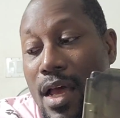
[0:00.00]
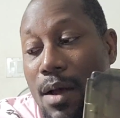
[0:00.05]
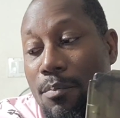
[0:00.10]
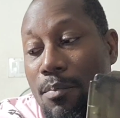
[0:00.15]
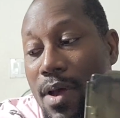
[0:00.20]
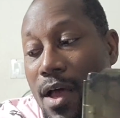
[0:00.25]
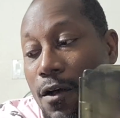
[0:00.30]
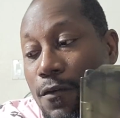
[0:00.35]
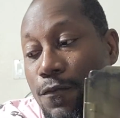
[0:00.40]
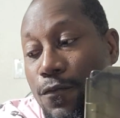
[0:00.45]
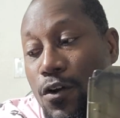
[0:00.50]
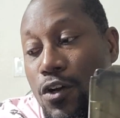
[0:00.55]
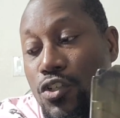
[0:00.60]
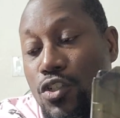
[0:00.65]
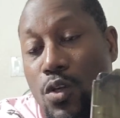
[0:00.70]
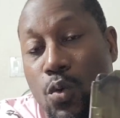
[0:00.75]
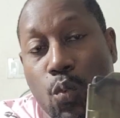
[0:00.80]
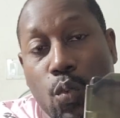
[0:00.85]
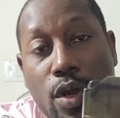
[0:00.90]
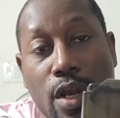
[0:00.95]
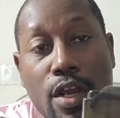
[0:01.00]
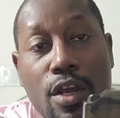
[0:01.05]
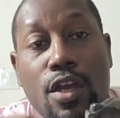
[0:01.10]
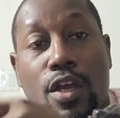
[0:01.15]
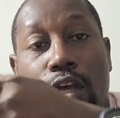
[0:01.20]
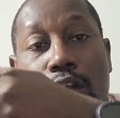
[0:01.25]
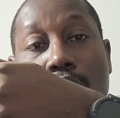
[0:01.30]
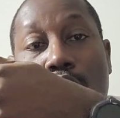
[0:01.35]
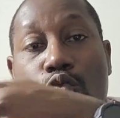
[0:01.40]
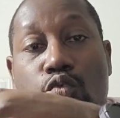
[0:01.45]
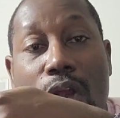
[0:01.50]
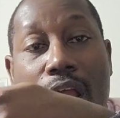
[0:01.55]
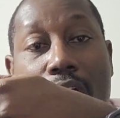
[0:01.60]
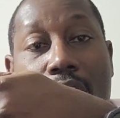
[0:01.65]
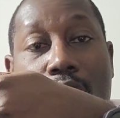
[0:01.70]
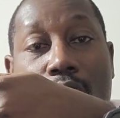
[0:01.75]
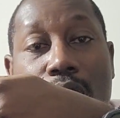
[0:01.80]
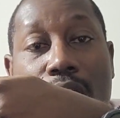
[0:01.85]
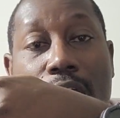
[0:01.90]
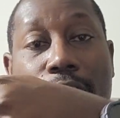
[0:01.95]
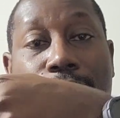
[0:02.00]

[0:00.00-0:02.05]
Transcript: a malfunction where the round,